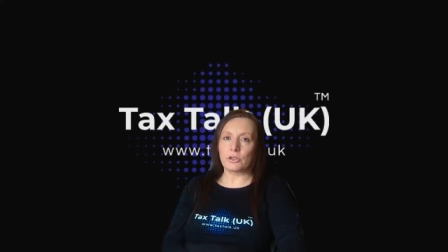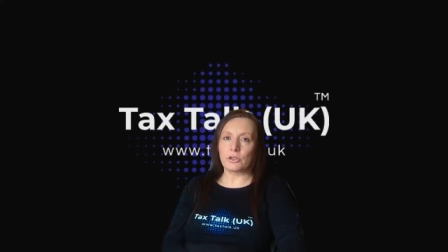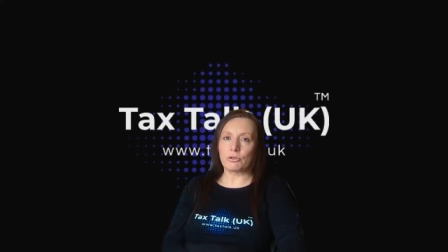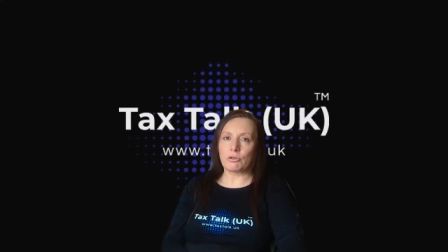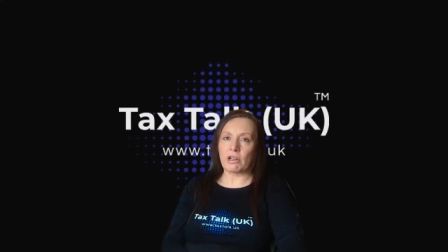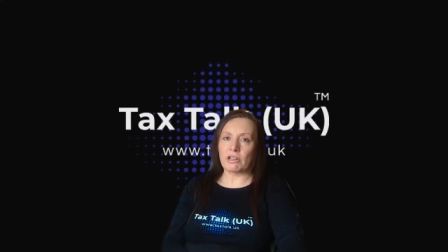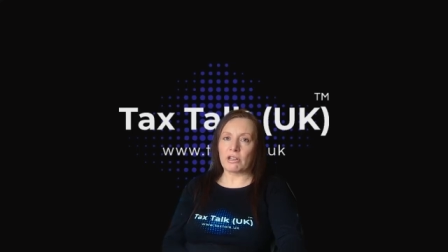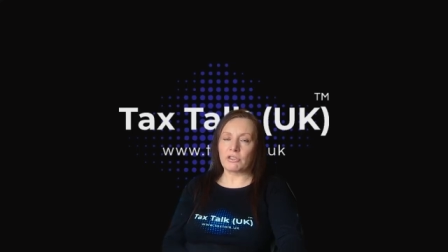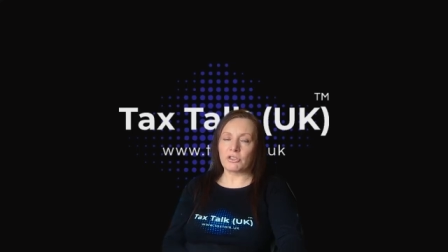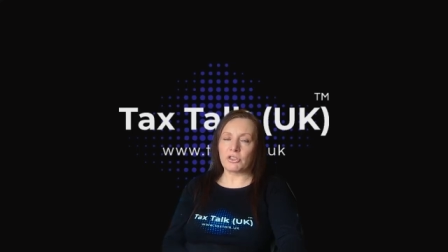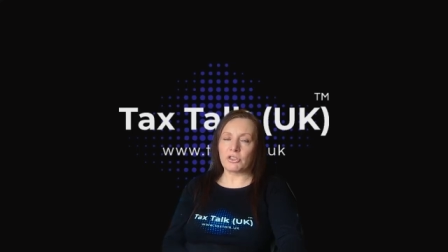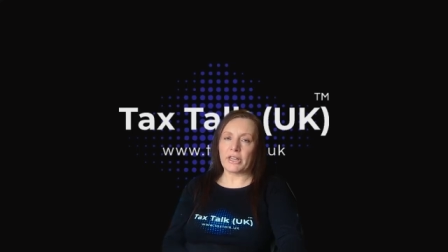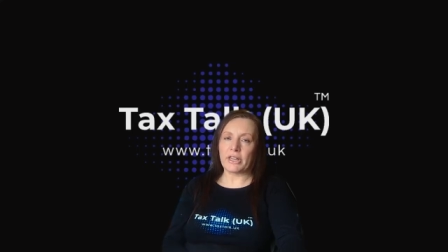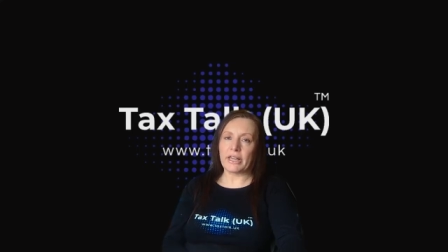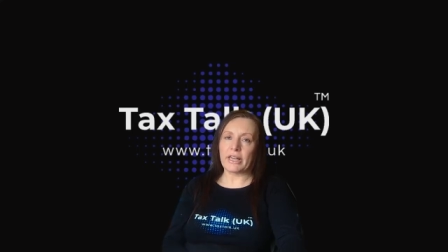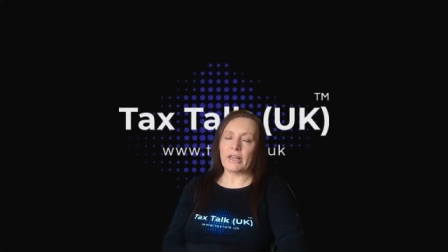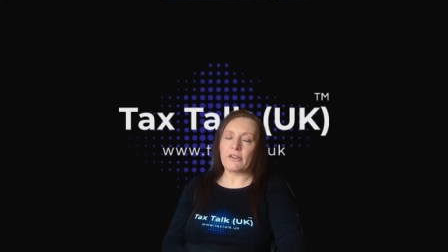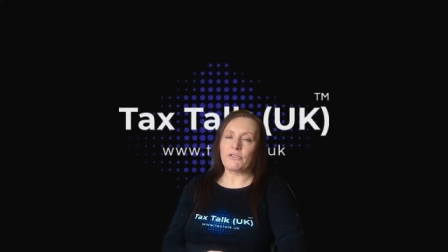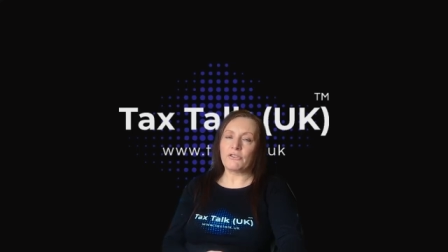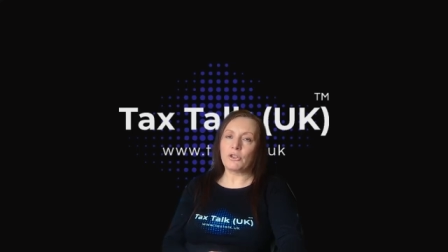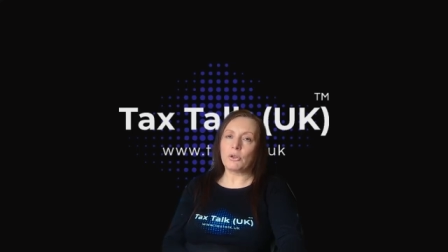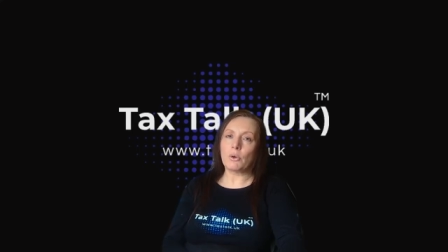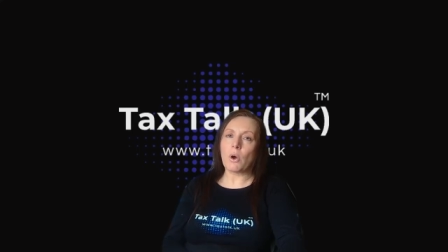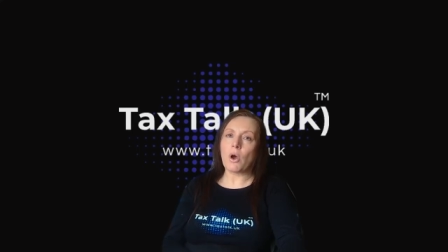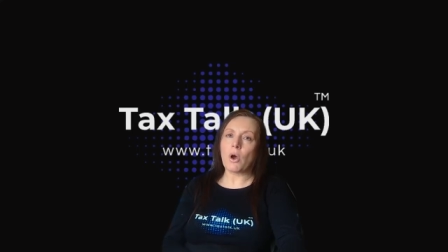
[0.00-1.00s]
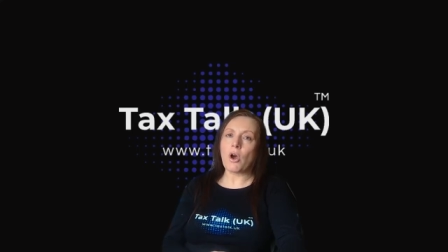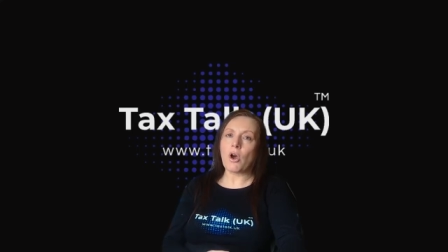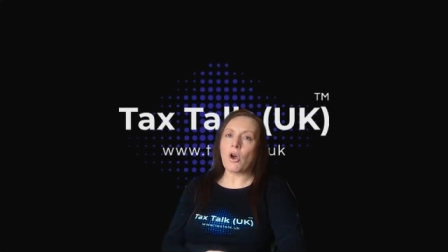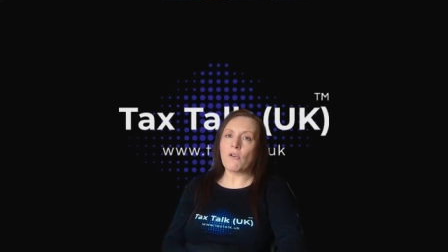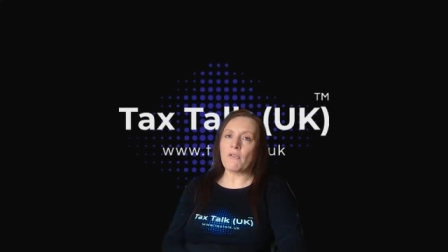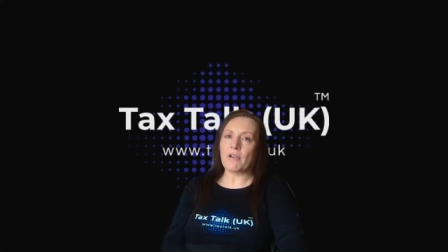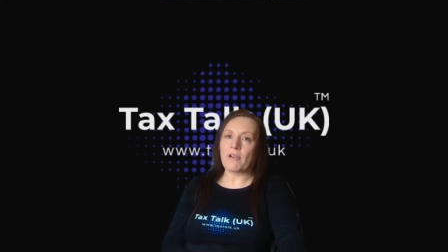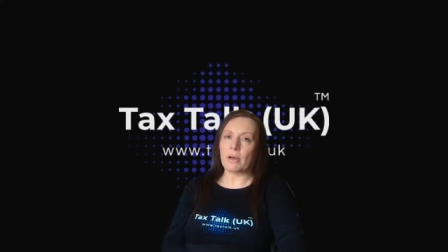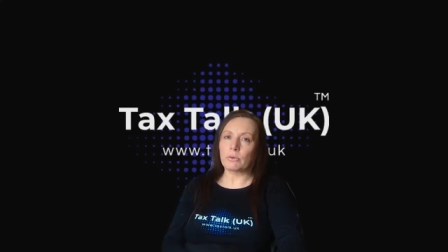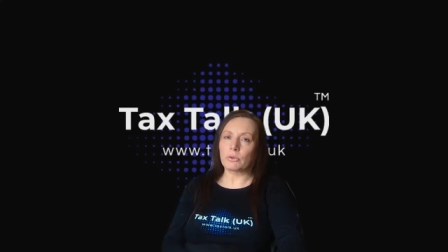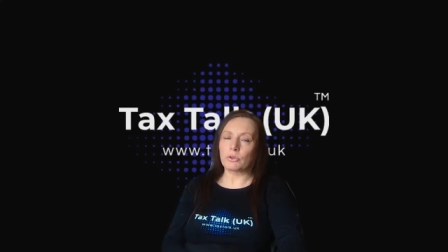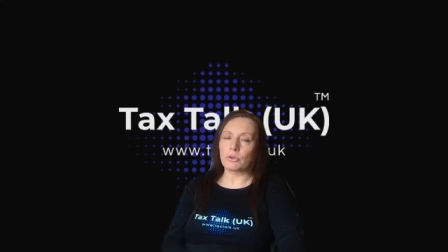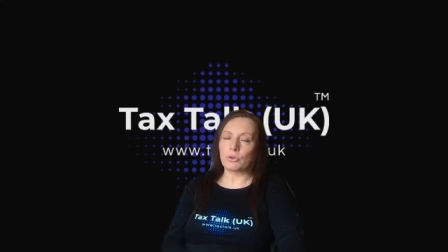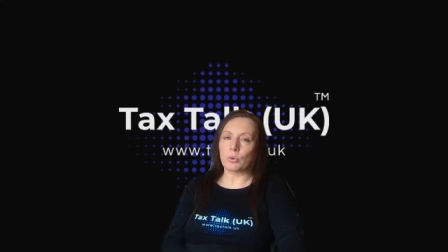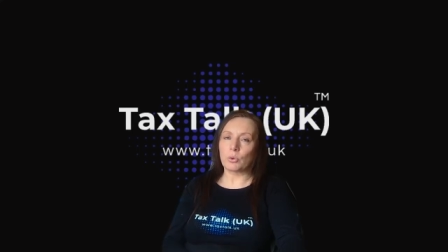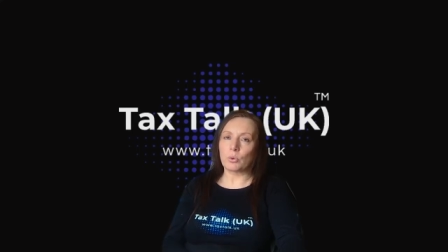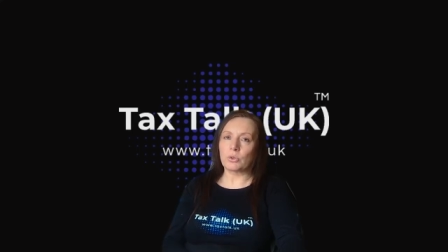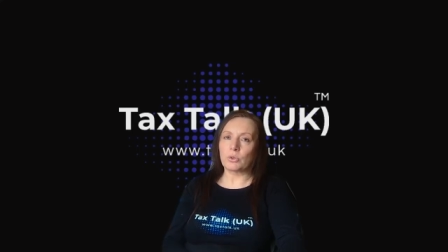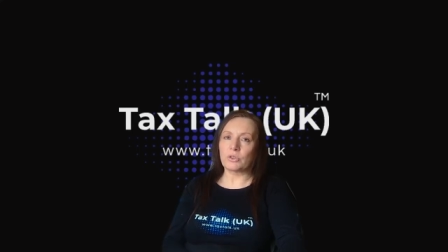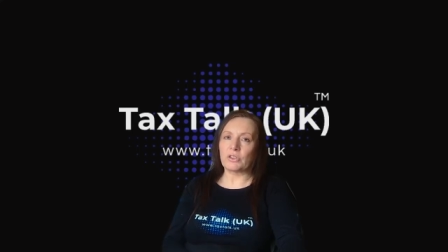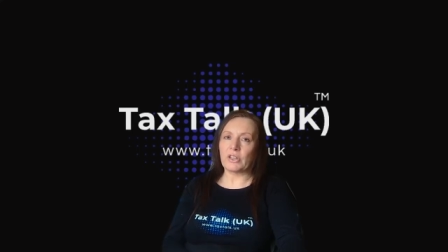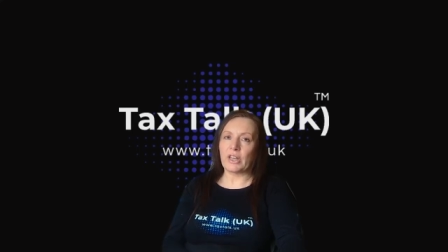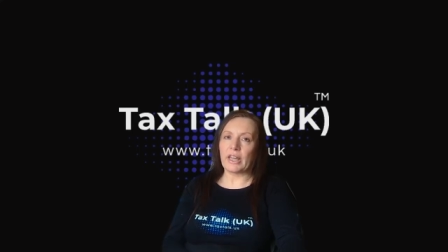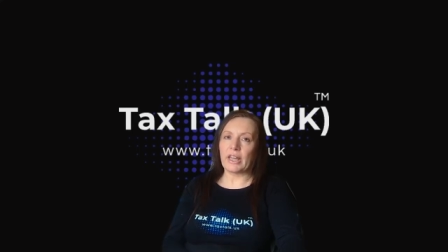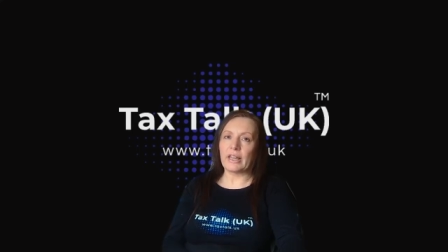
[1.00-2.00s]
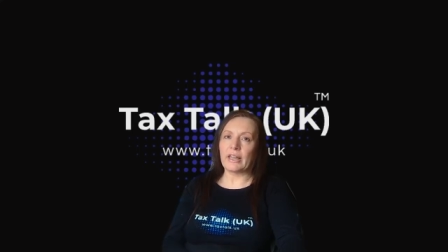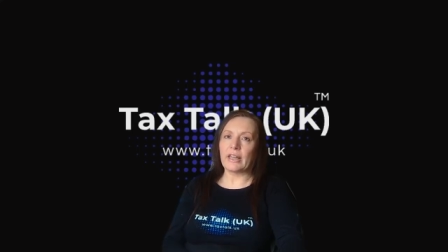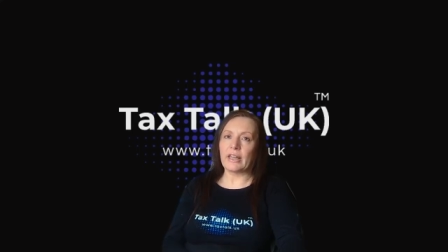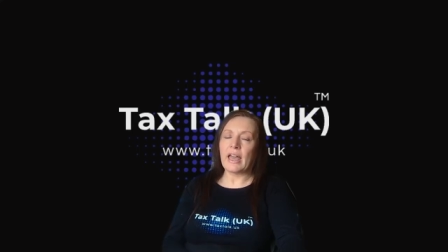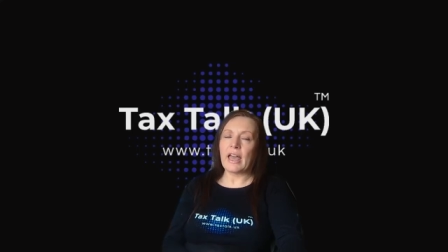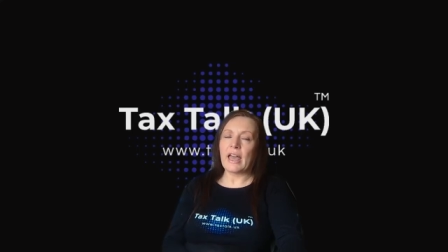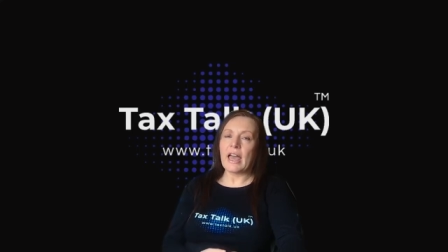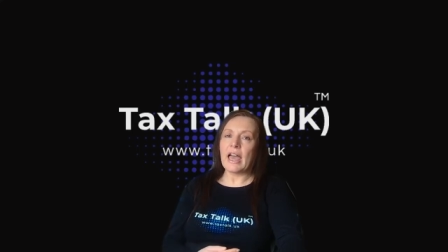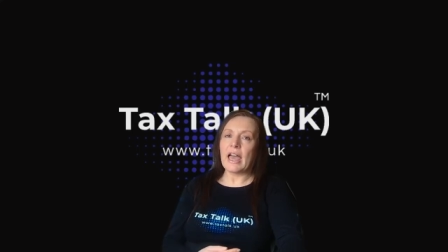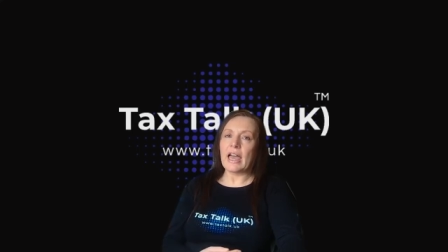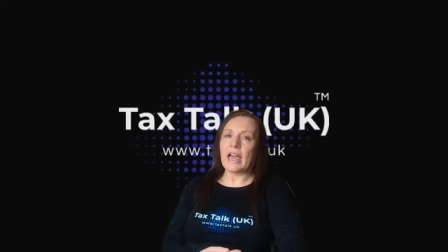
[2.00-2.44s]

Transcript: strategy, if you are outsourcing,